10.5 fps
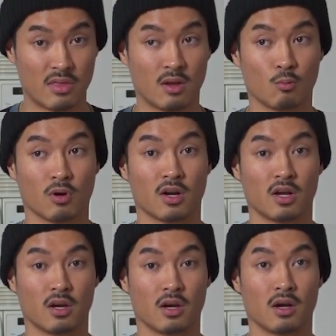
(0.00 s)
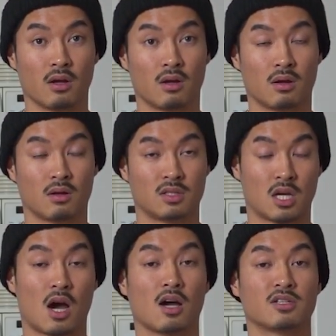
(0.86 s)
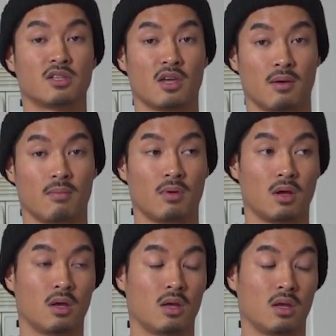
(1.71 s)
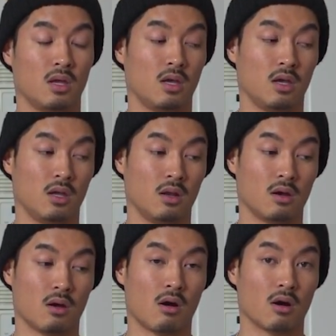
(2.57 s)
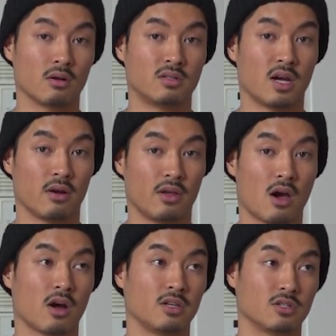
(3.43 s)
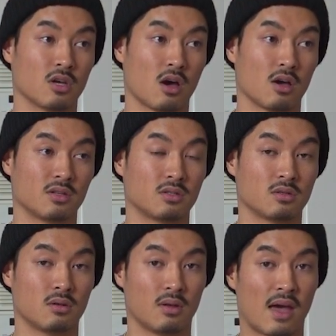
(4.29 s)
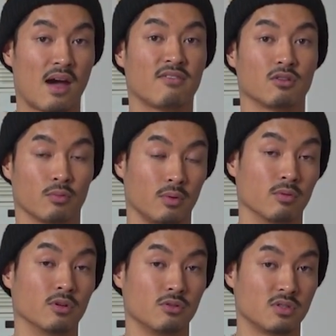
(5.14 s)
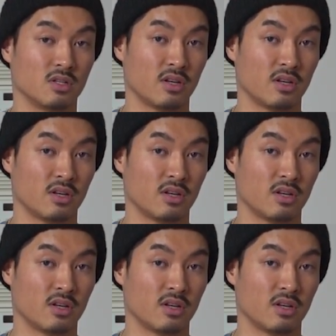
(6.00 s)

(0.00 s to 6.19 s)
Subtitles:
then we're gonna toss them in our teriyaki sauce after we reduce it